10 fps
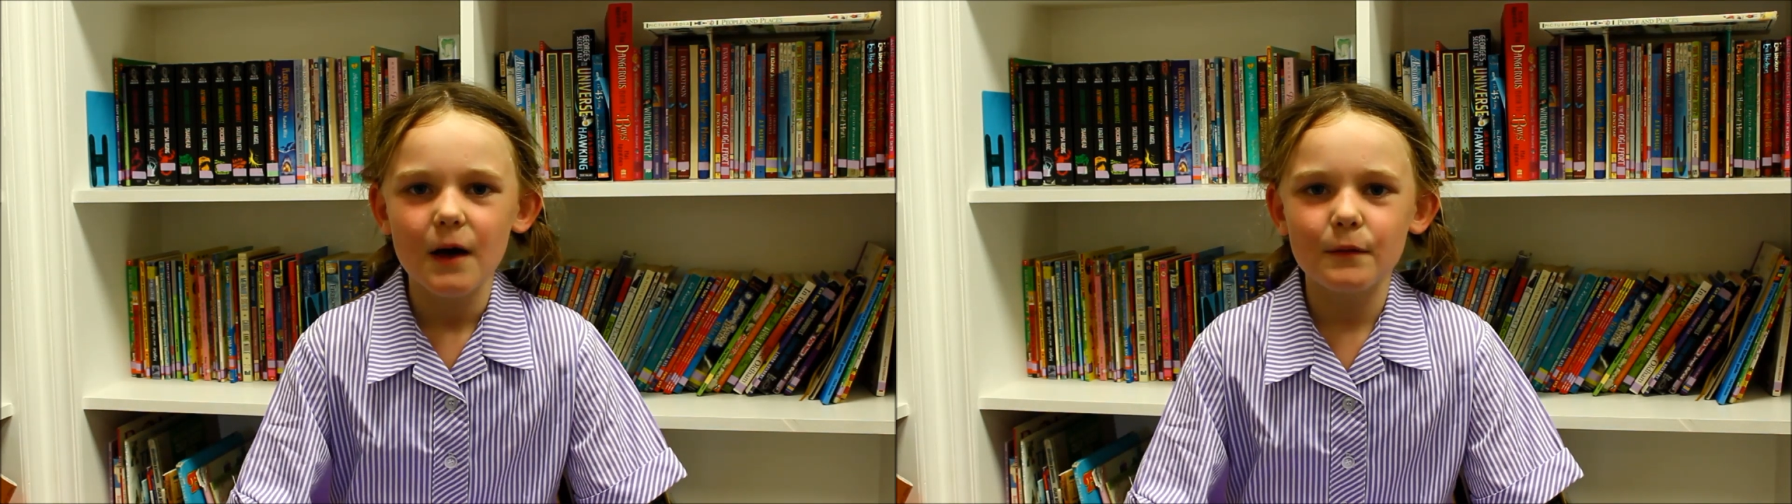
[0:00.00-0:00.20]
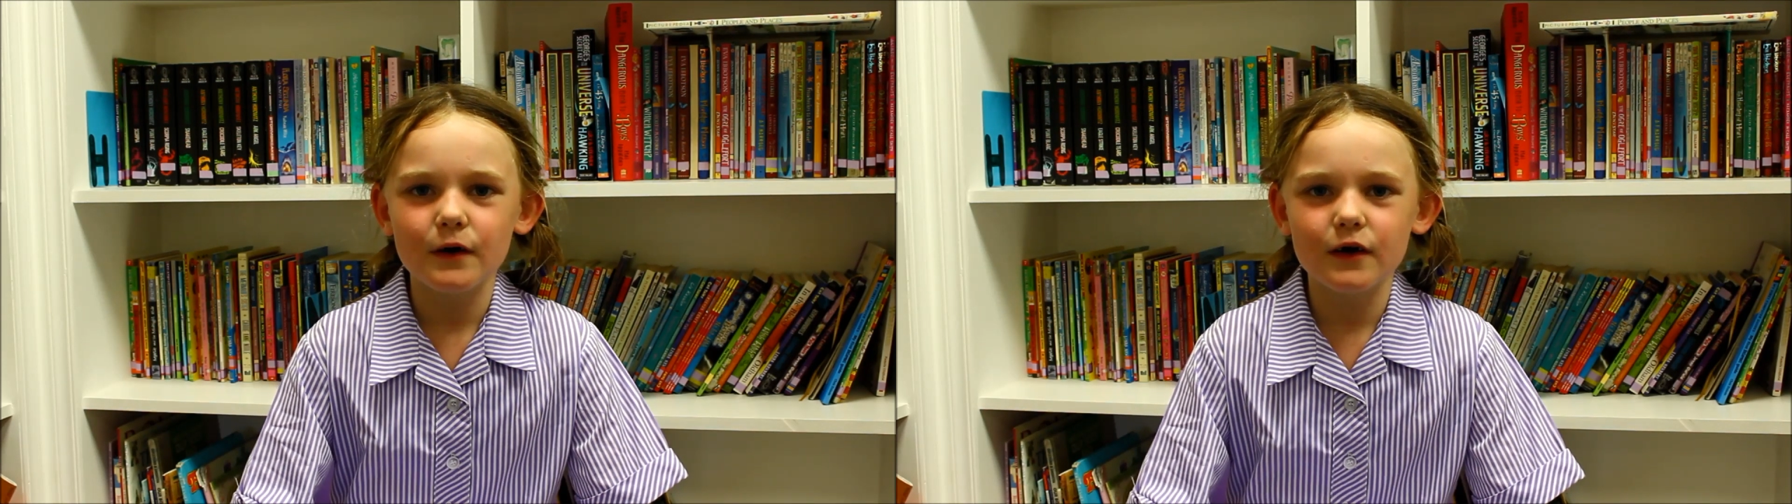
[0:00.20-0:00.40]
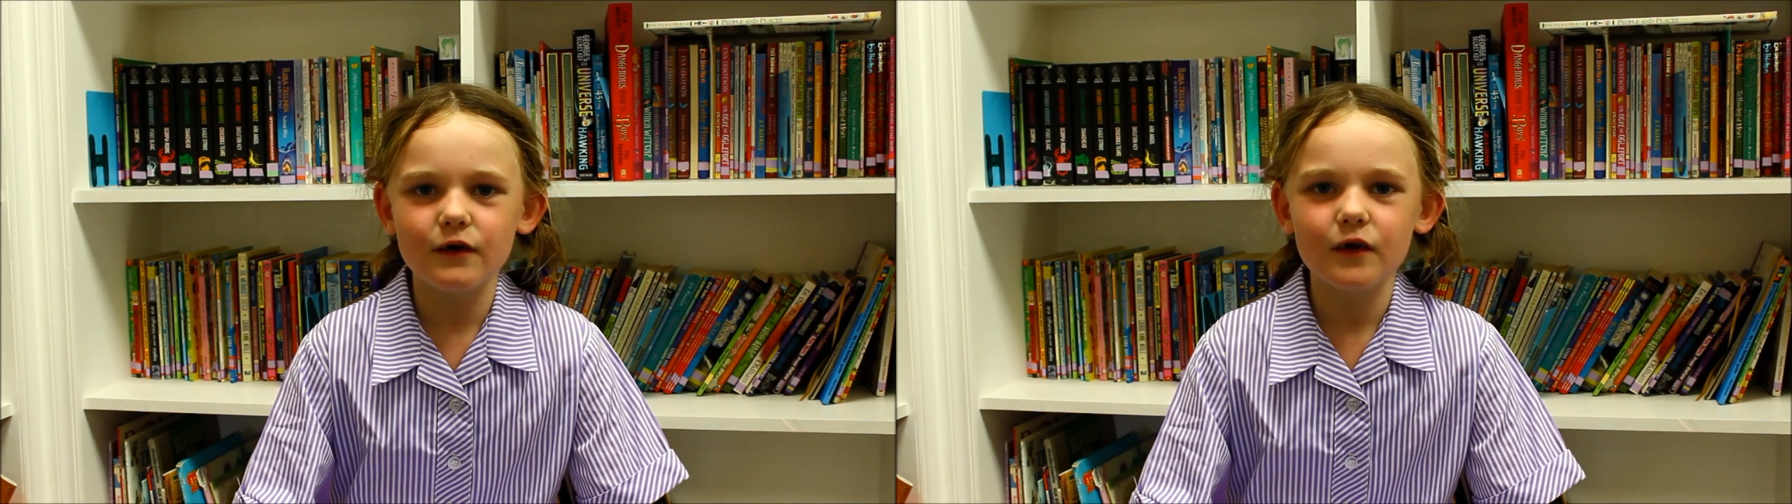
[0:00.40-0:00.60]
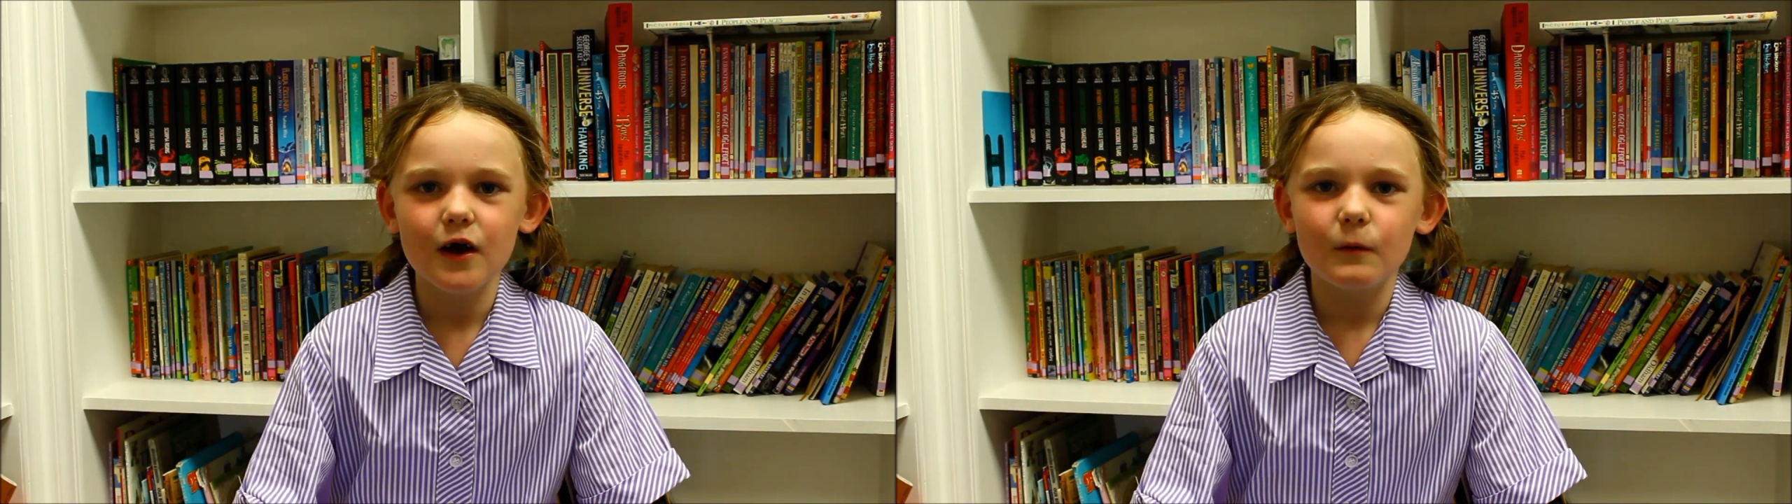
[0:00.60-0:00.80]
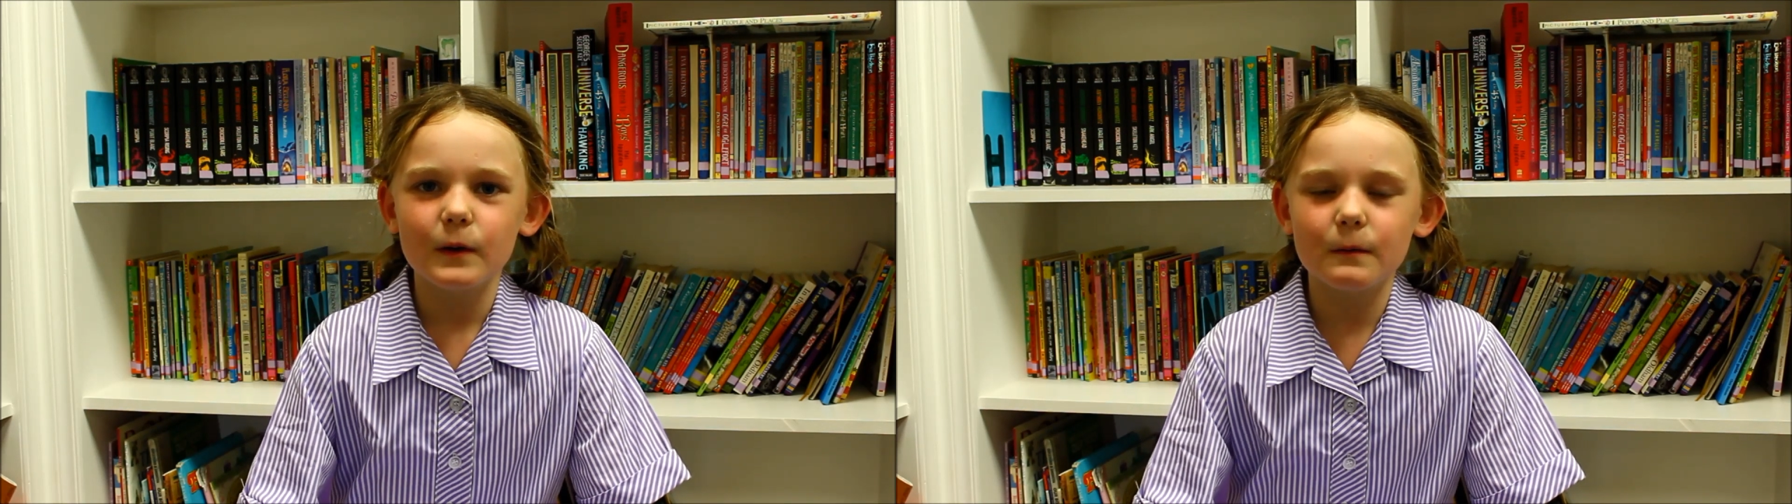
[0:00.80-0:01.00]
because
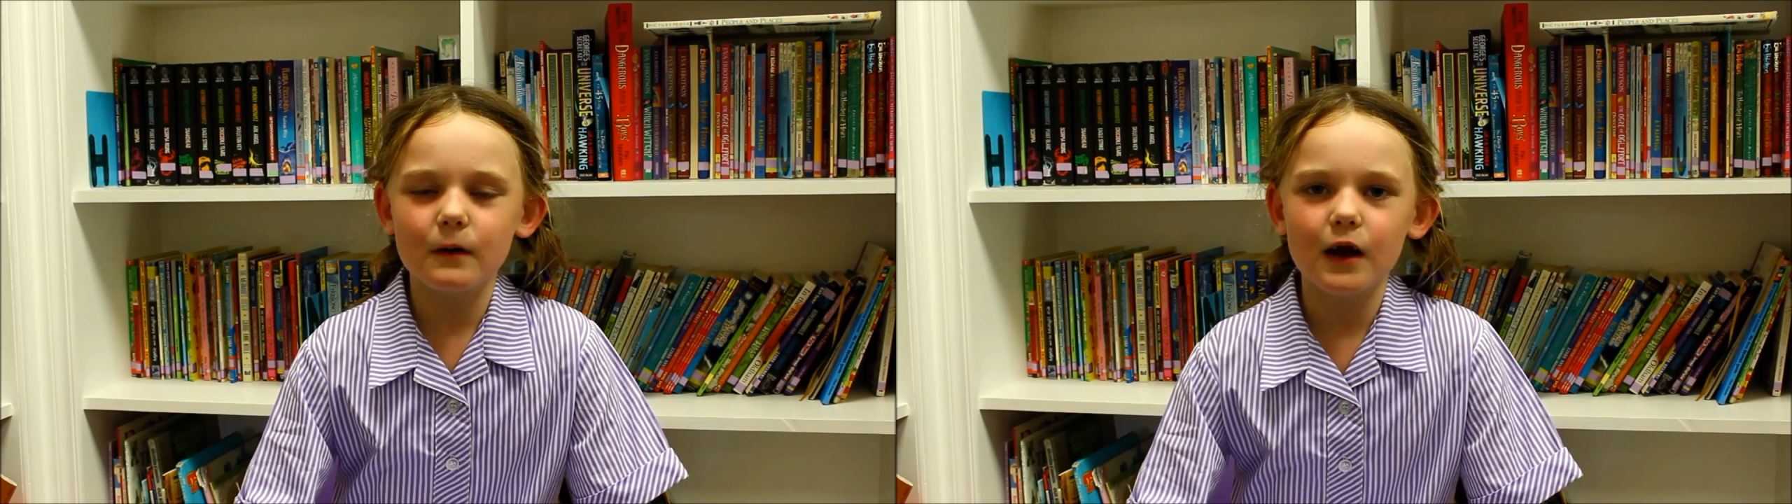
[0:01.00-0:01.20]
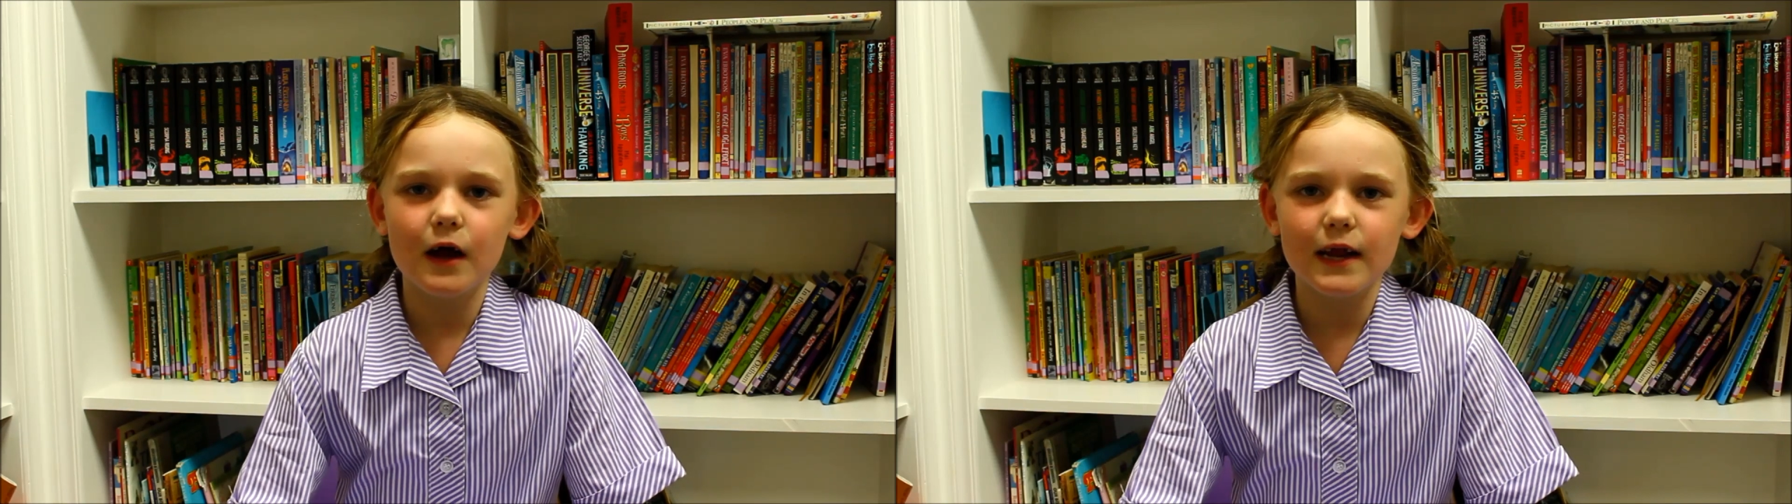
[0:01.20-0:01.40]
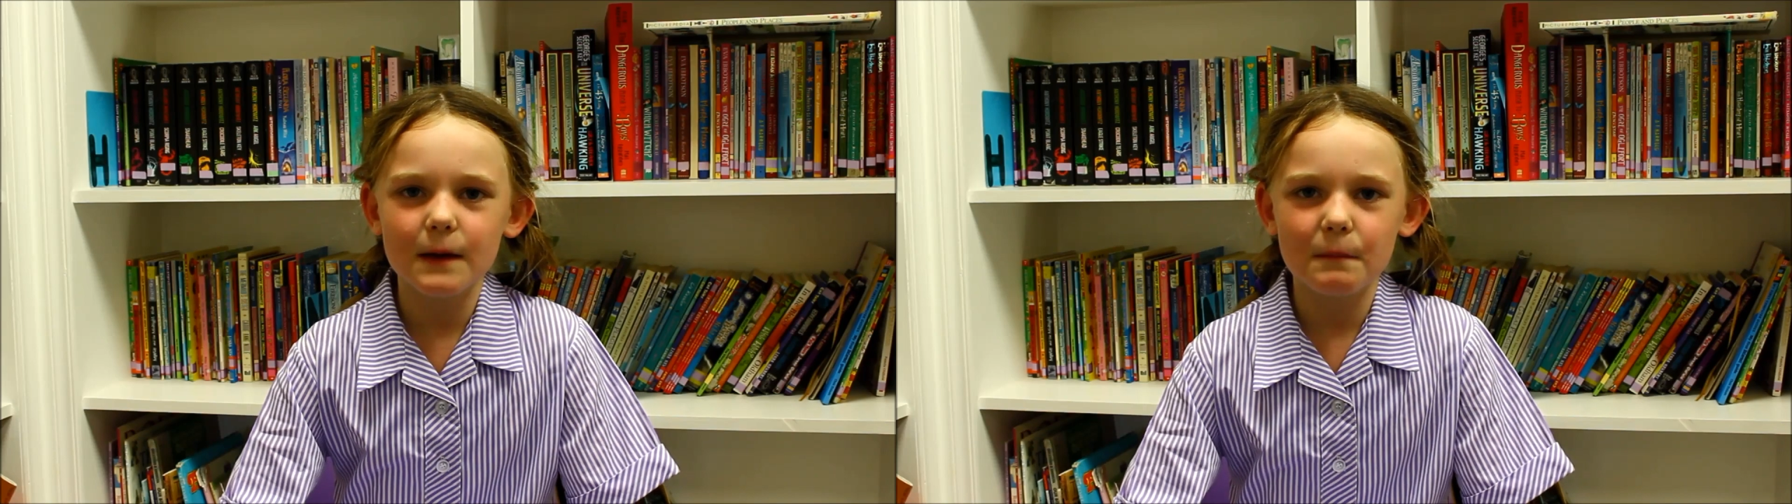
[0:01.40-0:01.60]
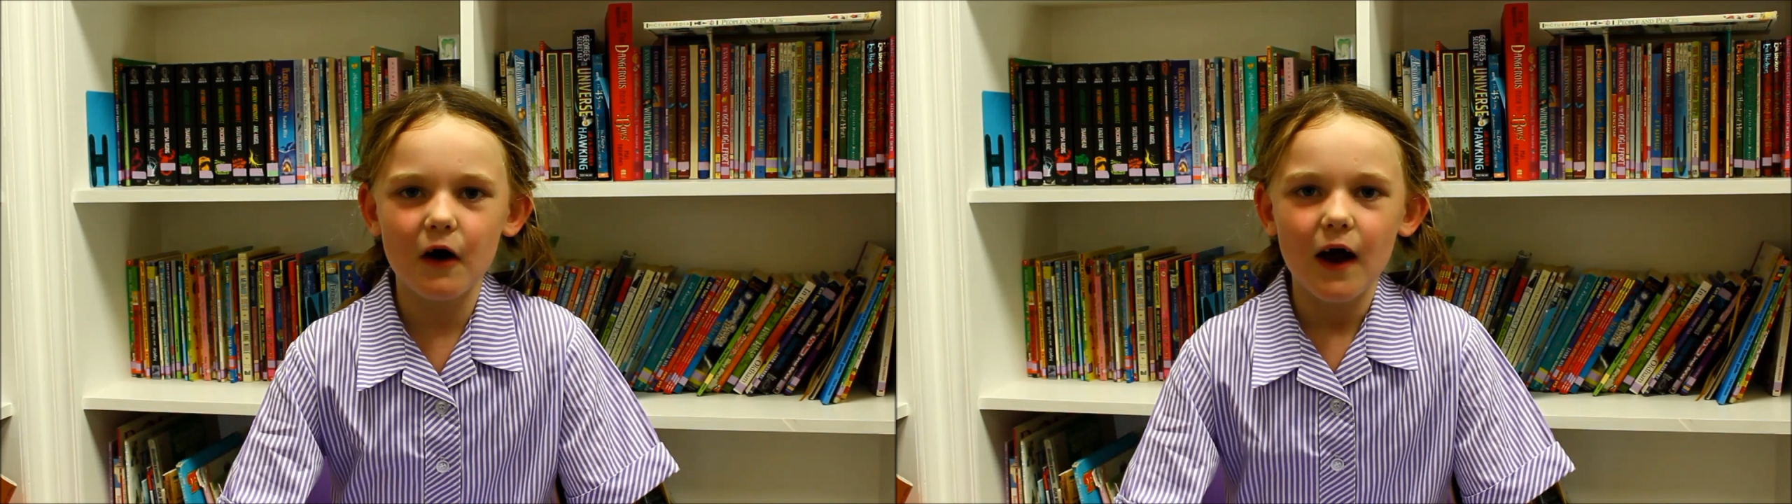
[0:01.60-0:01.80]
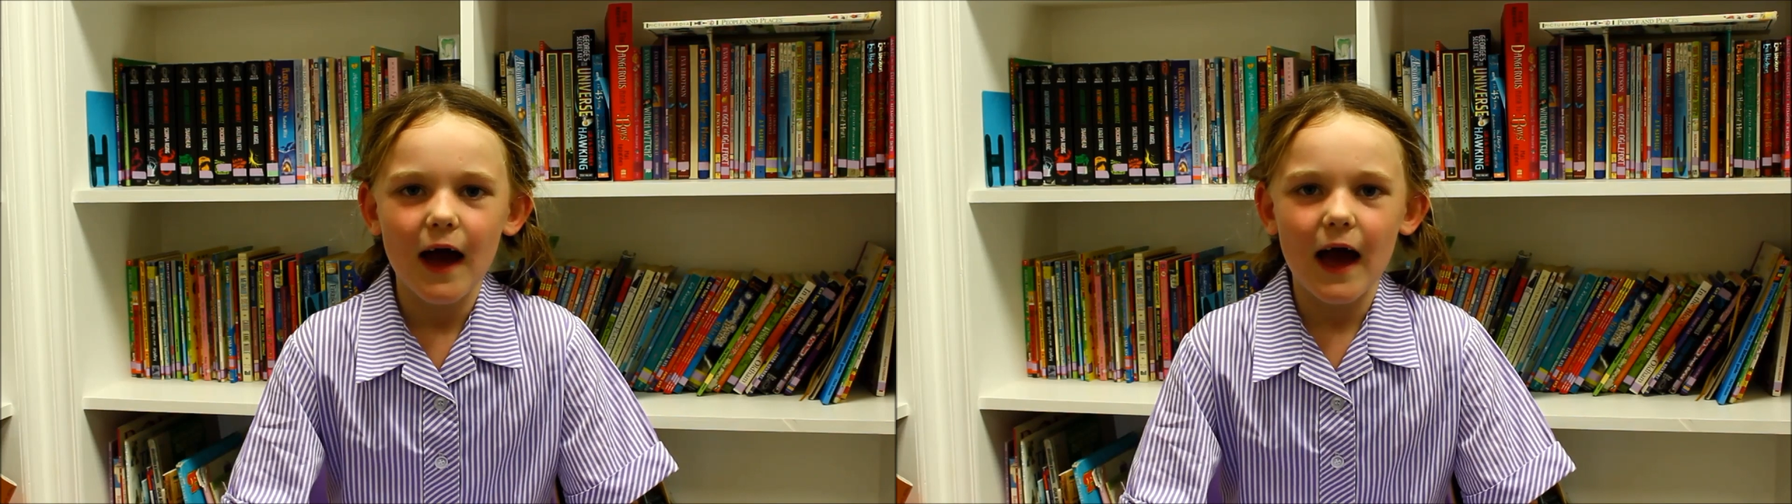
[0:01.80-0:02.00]
we were learning about